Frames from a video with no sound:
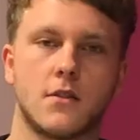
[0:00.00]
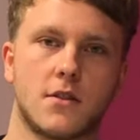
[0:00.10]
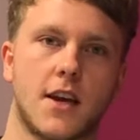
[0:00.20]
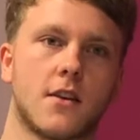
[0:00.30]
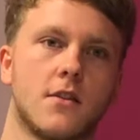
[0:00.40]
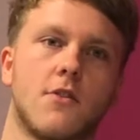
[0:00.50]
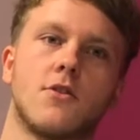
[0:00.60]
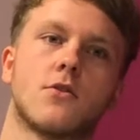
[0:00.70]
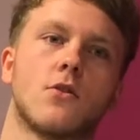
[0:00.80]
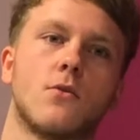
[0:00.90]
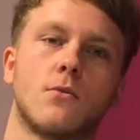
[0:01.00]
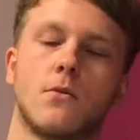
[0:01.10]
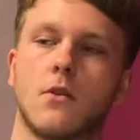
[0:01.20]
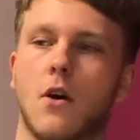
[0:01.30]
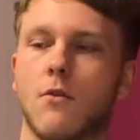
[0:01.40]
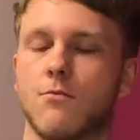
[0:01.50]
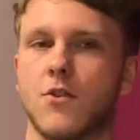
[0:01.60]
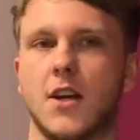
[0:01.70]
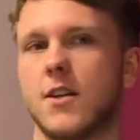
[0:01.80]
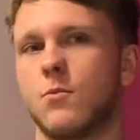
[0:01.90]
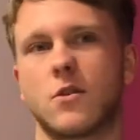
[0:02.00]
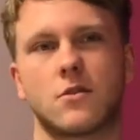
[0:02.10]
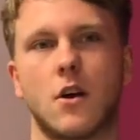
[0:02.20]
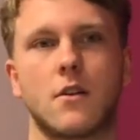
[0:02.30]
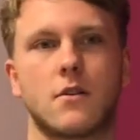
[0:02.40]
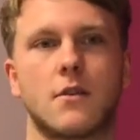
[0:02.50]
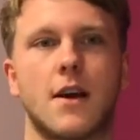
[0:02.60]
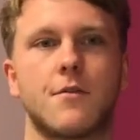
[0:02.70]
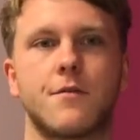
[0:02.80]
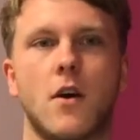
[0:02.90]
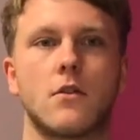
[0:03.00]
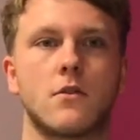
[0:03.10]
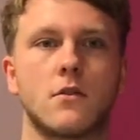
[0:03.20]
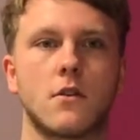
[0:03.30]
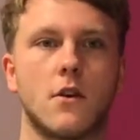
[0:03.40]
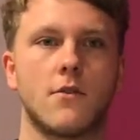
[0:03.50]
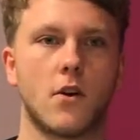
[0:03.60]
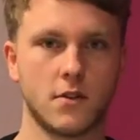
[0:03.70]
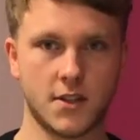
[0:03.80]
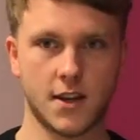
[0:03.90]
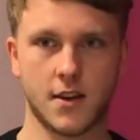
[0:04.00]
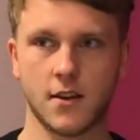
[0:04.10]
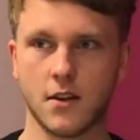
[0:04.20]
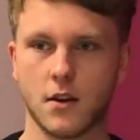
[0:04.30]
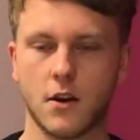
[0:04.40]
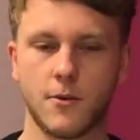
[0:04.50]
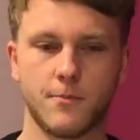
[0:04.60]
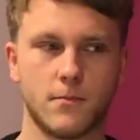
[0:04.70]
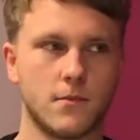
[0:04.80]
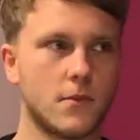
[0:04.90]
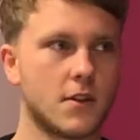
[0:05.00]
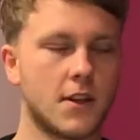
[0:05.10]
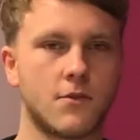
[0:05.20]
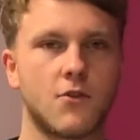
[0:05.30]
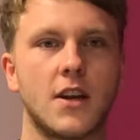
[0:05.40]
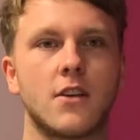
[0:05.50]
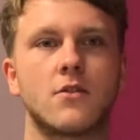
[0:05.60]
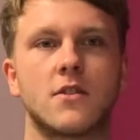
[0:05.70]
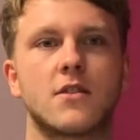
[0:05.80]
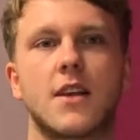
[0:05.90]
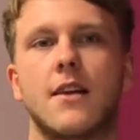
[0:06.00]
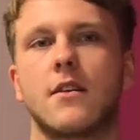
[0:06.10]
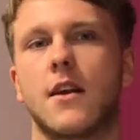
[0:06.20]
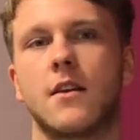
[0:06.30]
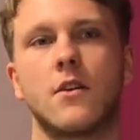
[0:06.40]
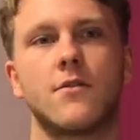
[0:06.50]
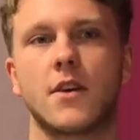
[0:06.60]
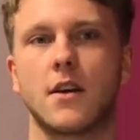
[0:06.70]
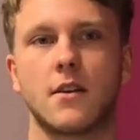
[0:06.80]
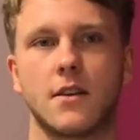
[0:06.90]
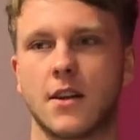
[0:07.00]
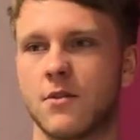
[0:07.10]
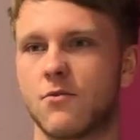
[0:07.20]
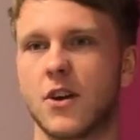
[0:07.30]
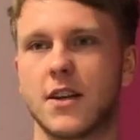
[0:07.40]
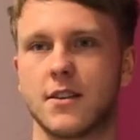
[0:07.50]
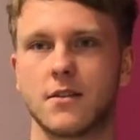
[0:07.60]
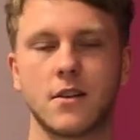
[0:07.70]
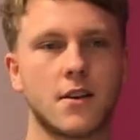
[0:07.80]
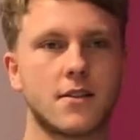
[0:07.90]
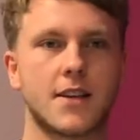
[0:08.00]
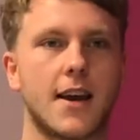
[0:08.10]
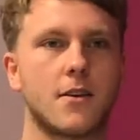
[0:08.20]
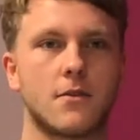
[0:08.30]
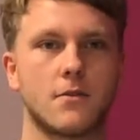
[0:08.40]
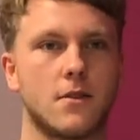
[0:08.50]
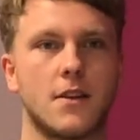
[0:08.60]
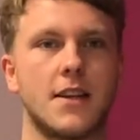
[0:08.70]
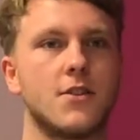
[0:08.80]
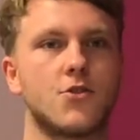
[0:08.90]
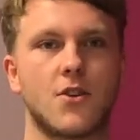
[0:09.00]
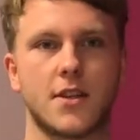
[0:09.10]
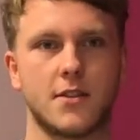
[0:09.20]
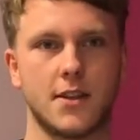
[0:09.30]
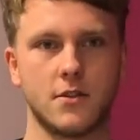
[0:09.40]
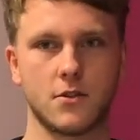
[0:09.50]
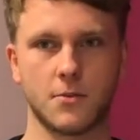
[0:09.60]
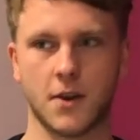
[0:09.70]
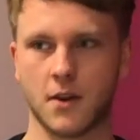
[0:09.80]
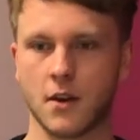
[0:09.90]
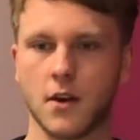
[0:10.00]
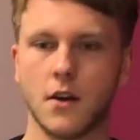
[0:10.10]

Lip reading: secondary school, I really was not that fond of IT. Didn't really understand any of it. Didn't really take an interest into it.